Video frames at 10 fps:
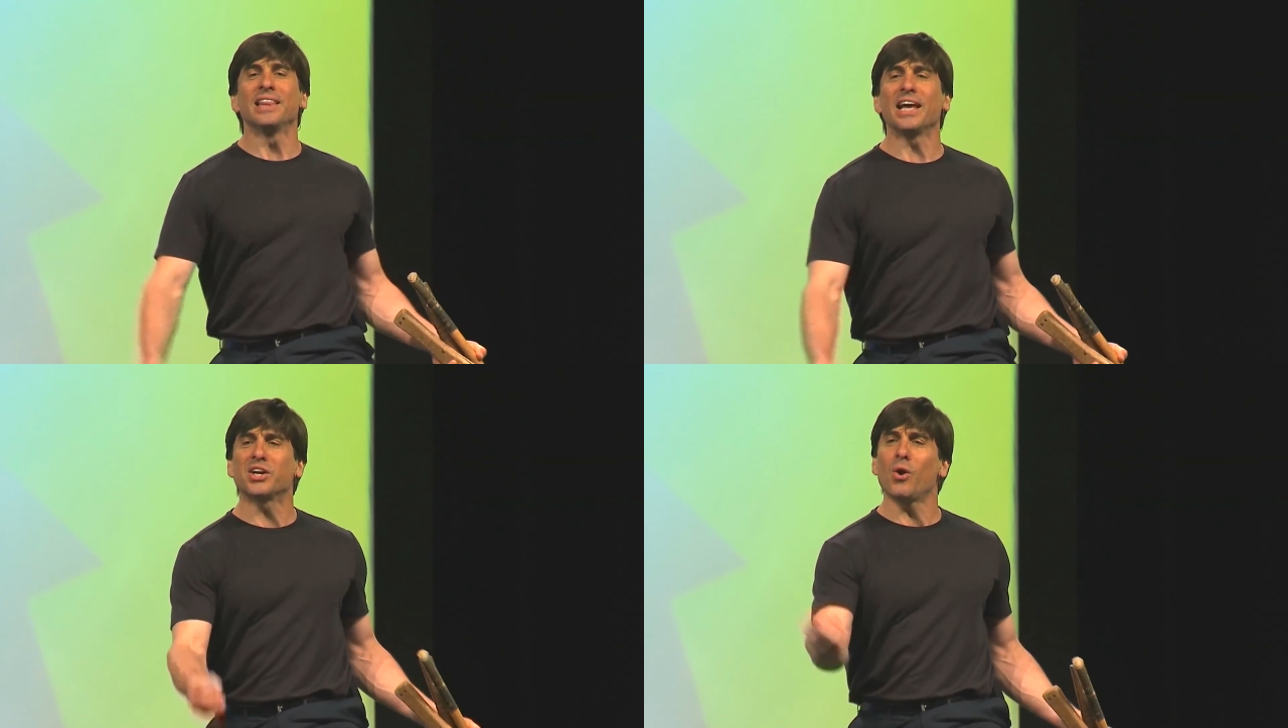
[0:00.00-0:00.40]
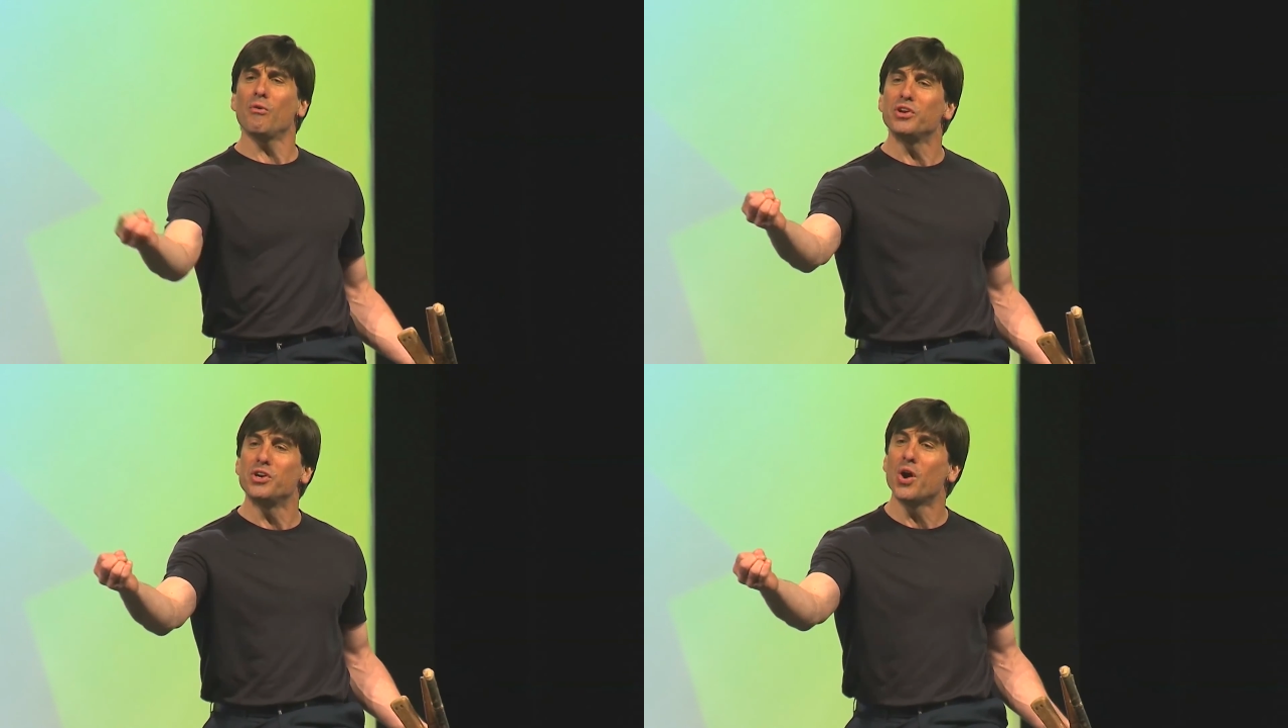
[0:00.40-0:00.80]
Let
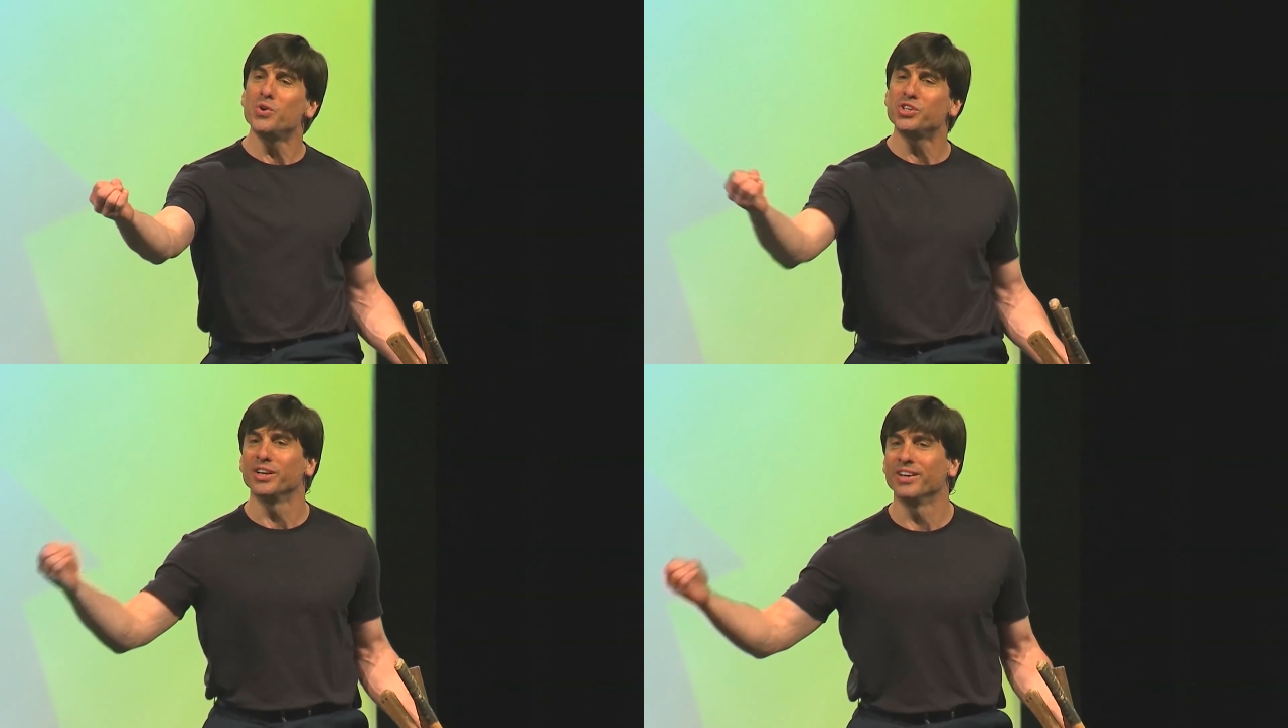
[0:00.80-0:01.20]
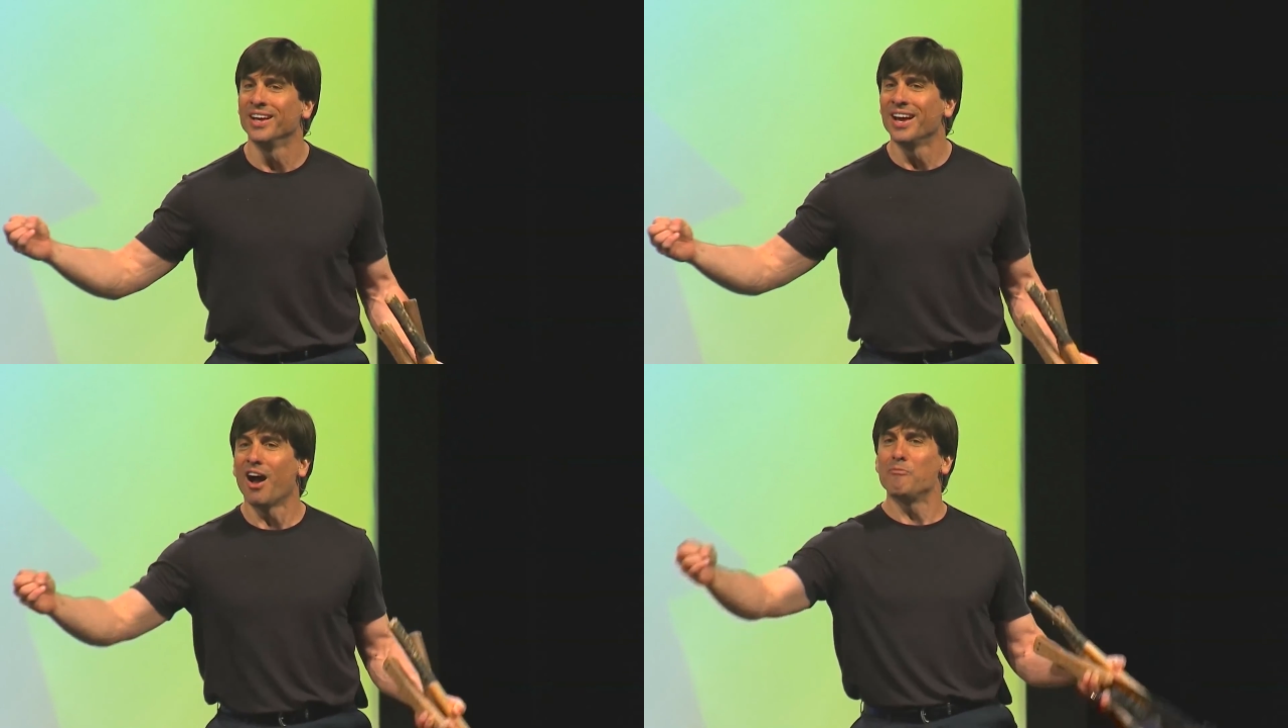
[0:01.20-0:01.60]
go of the notion
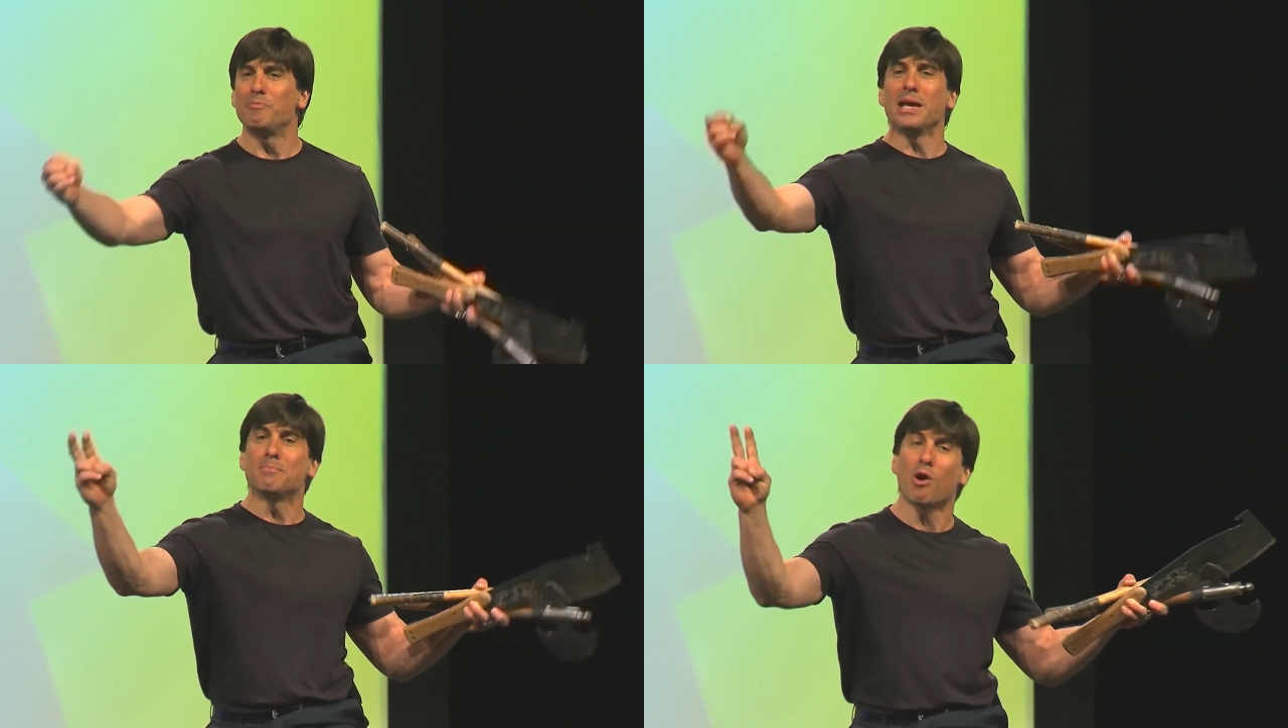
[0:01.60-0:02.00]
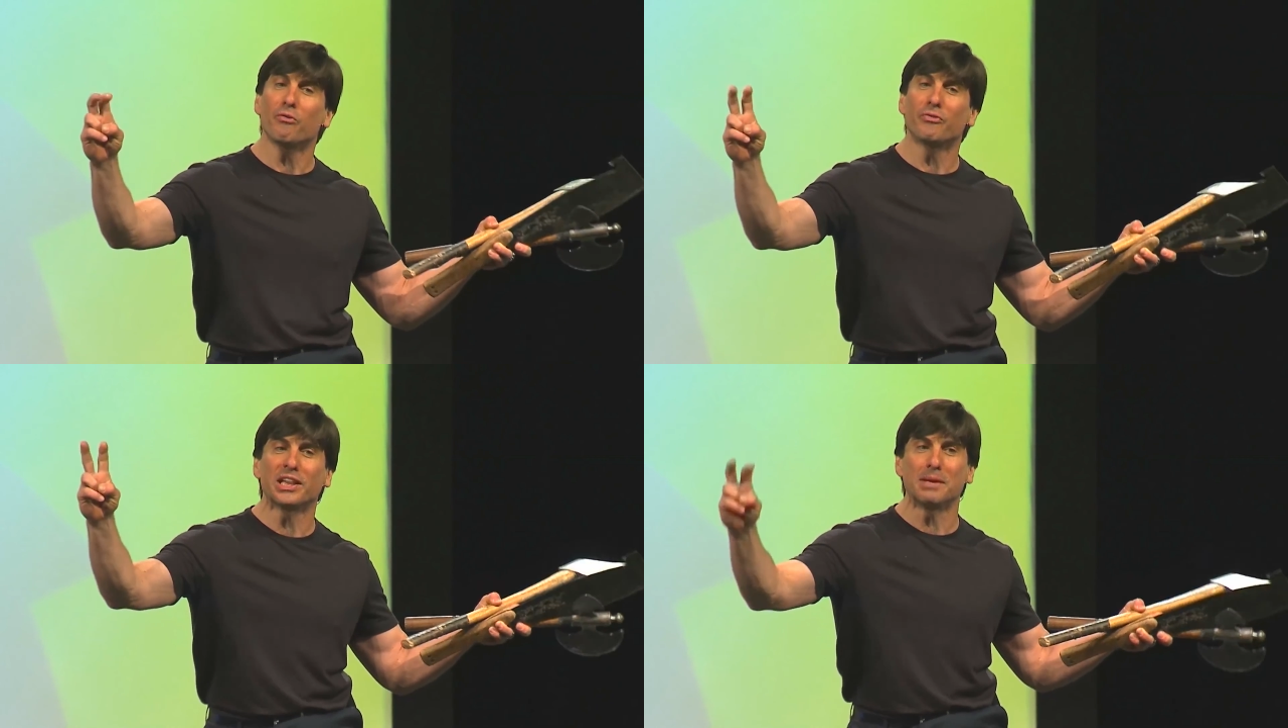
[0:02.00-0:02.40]
of being
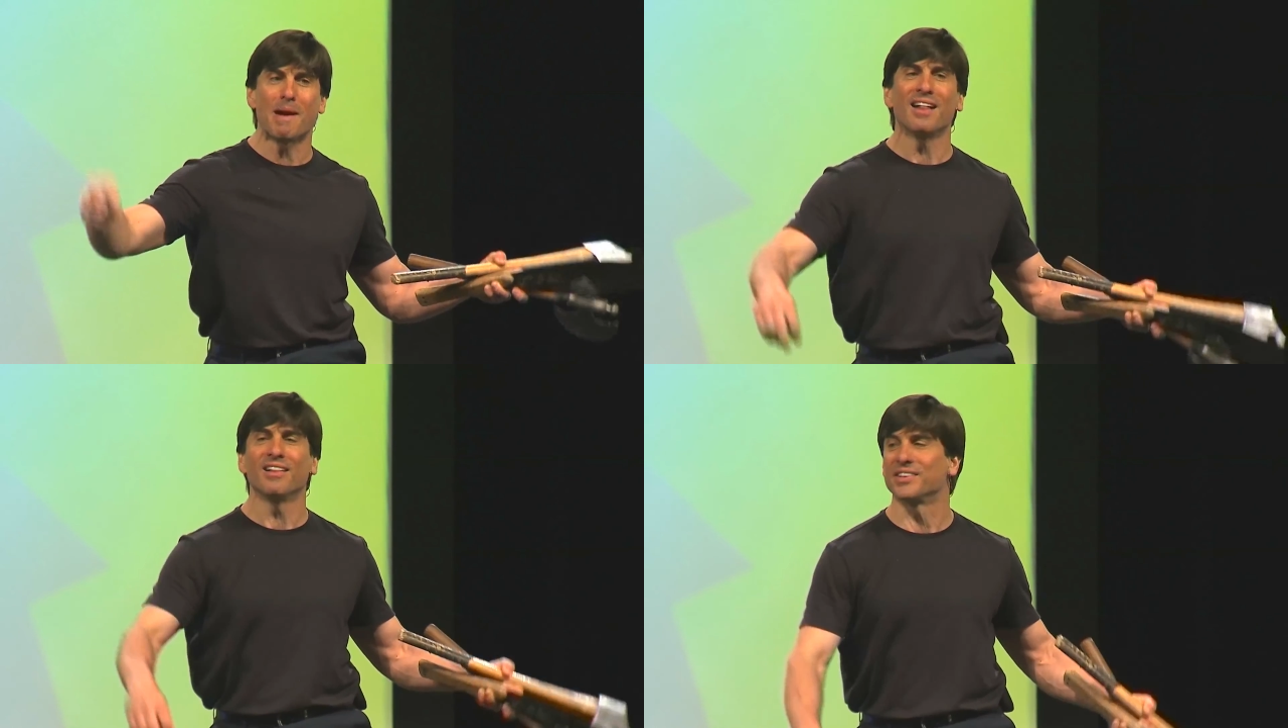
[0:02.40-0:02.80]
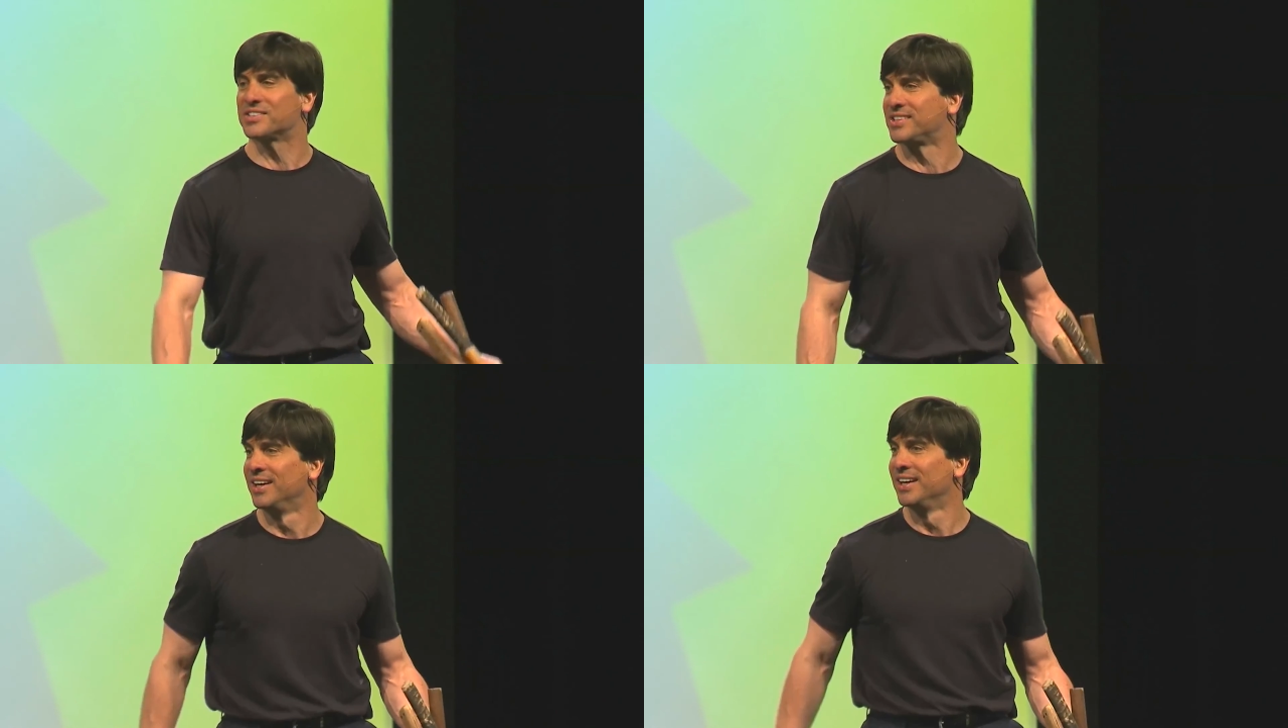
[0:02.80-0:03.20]
perfectly
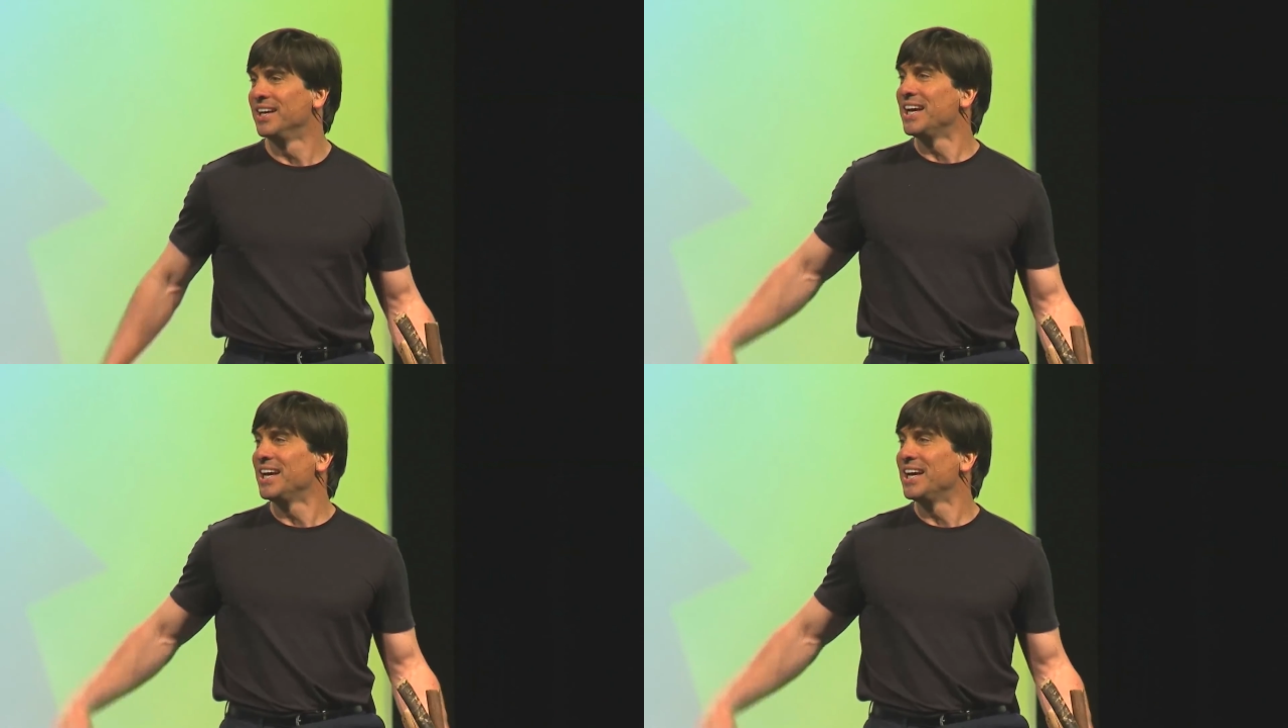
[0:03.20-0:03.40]
balanced.